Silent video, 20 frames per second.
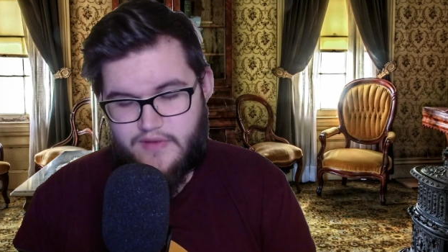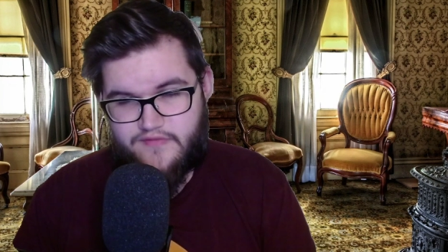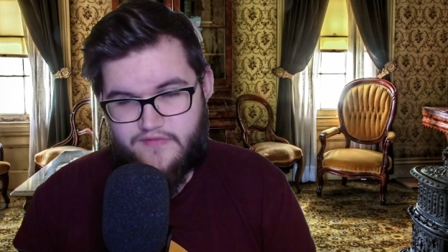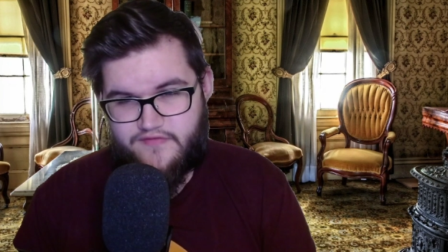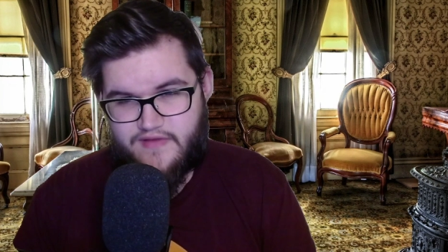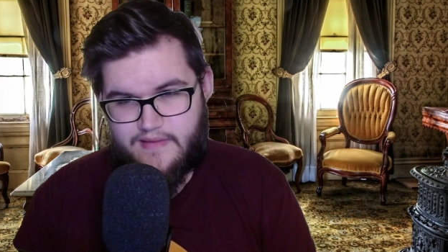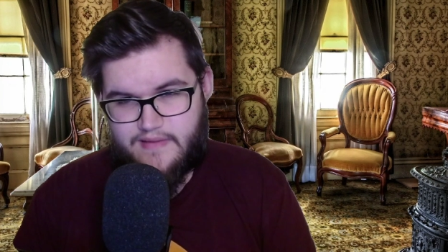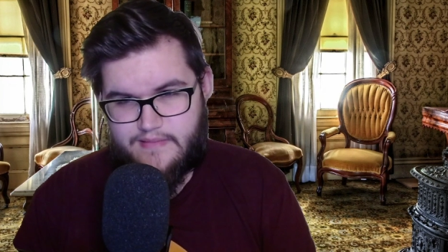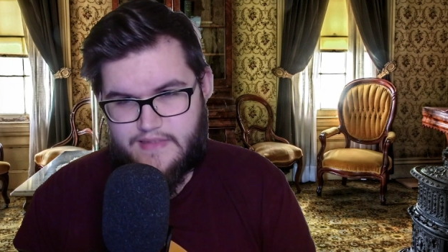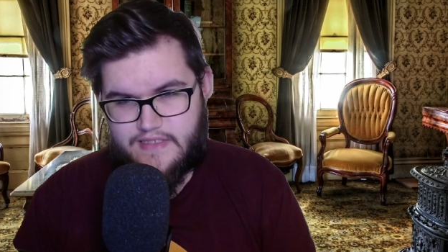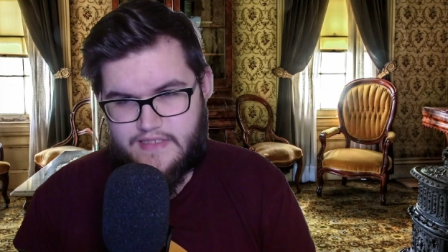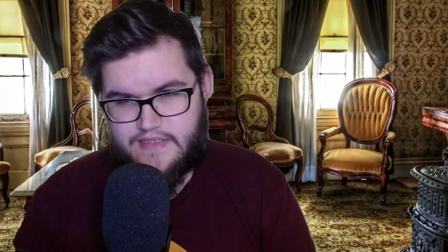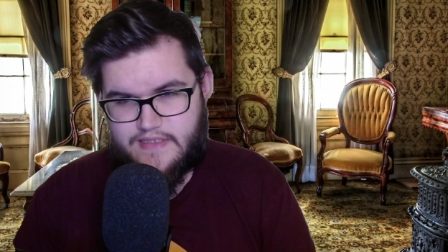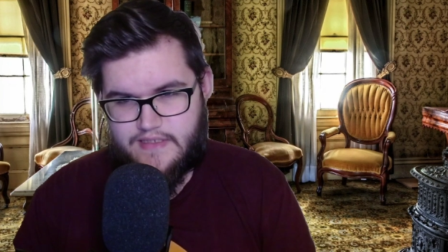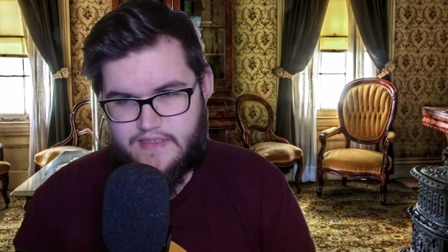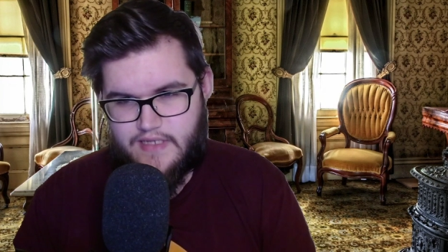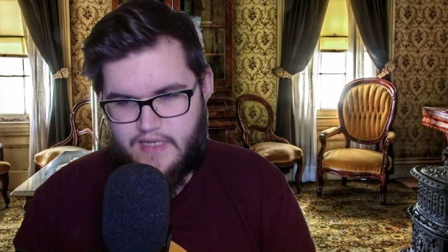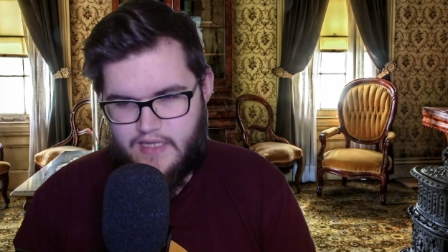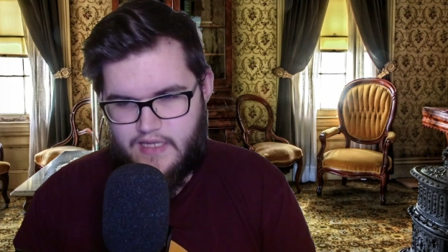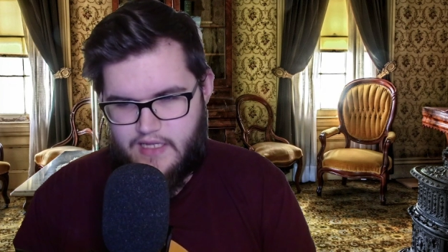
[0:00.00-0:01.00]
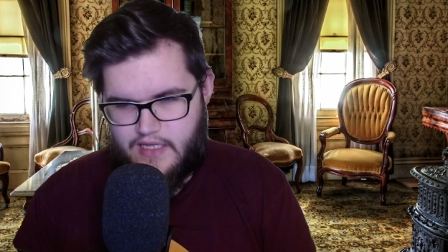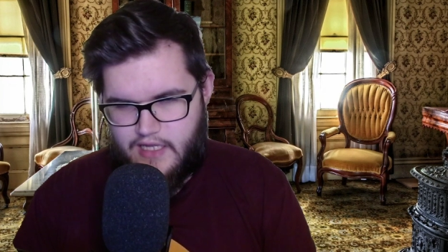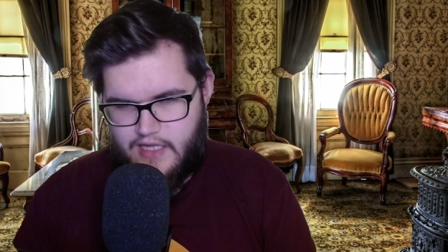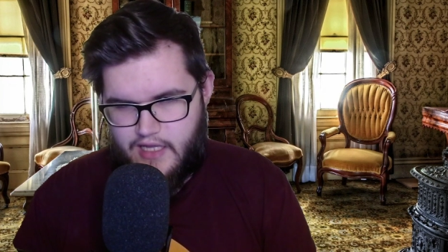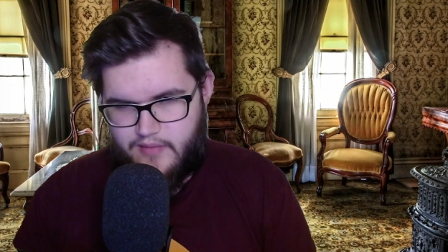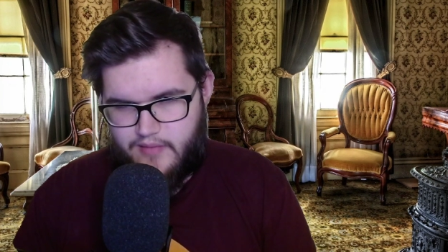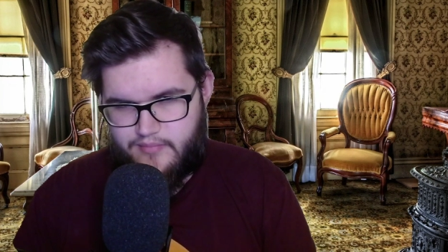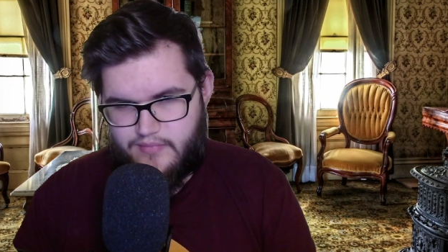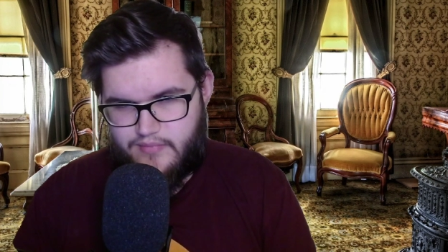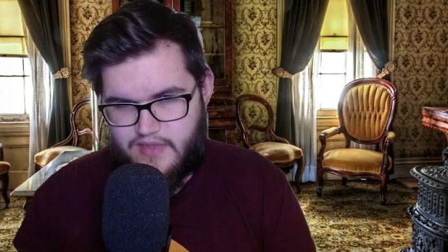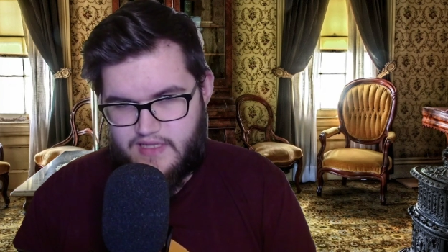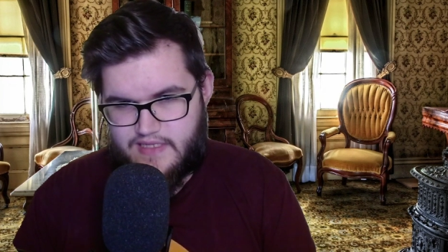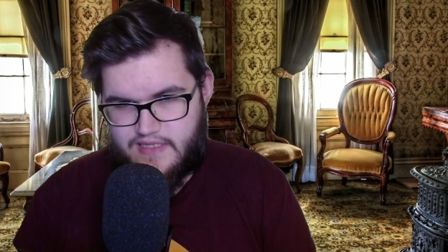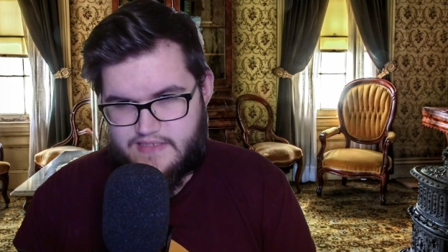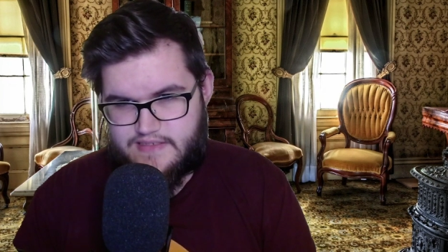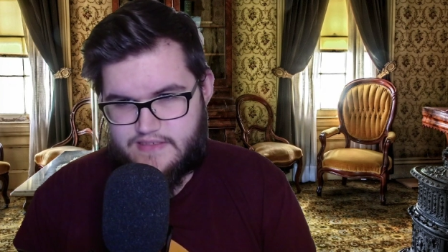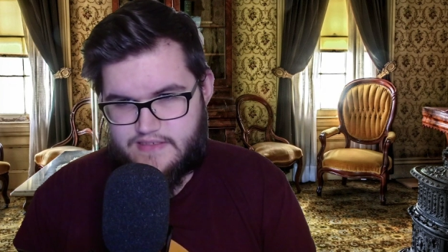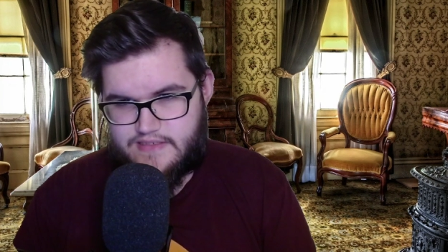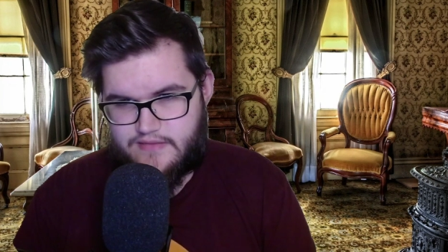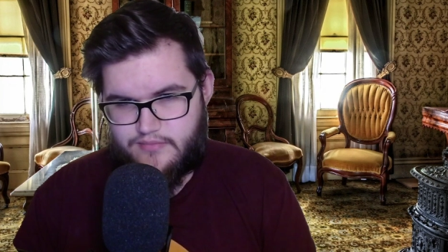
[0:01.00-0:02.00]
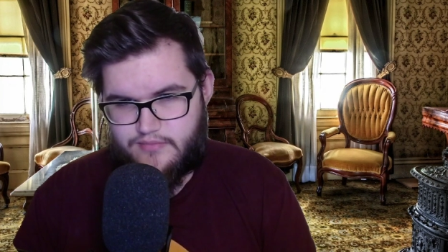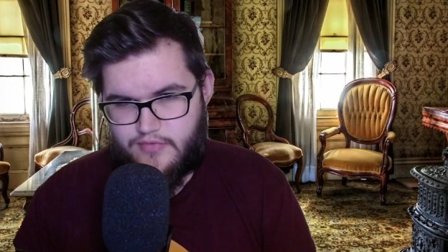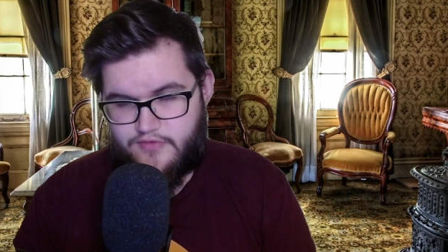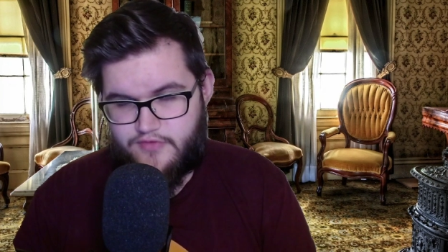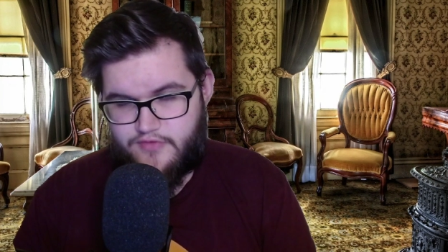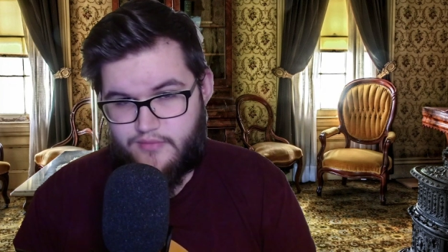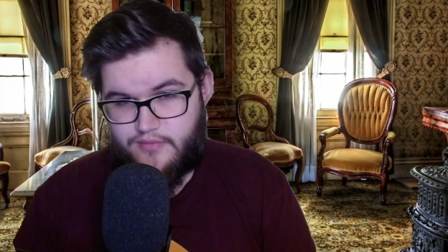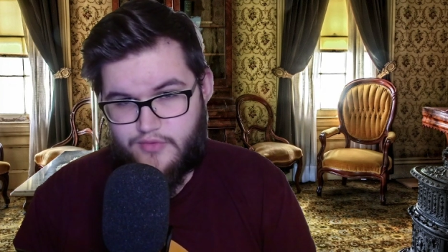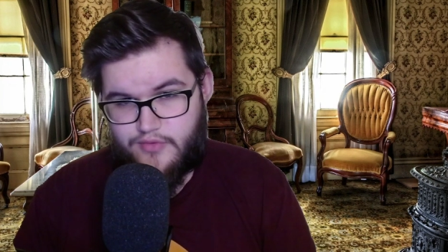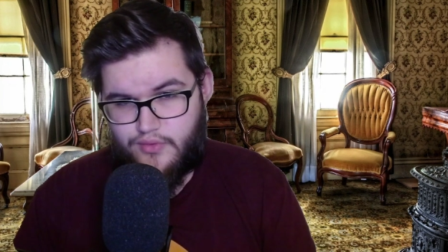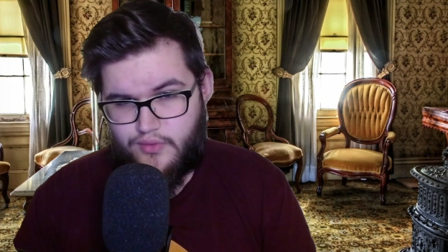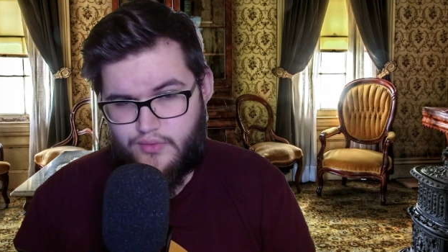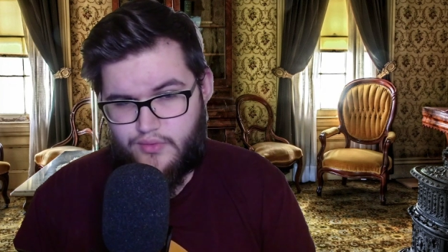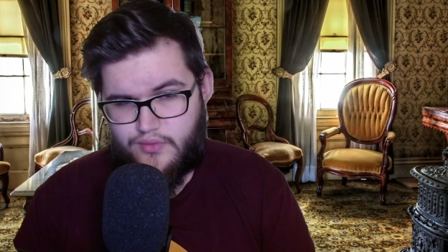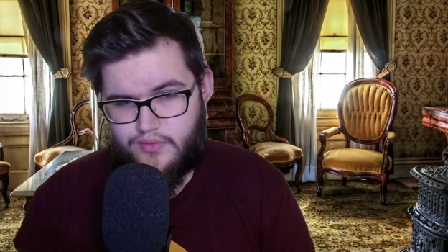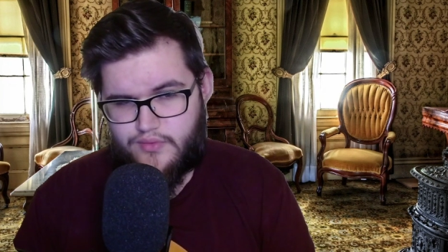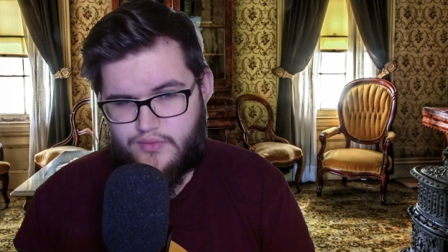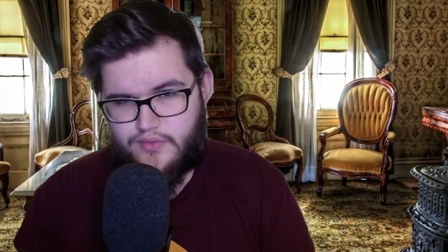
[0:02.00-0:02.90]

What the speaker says: family, and blessed above them all?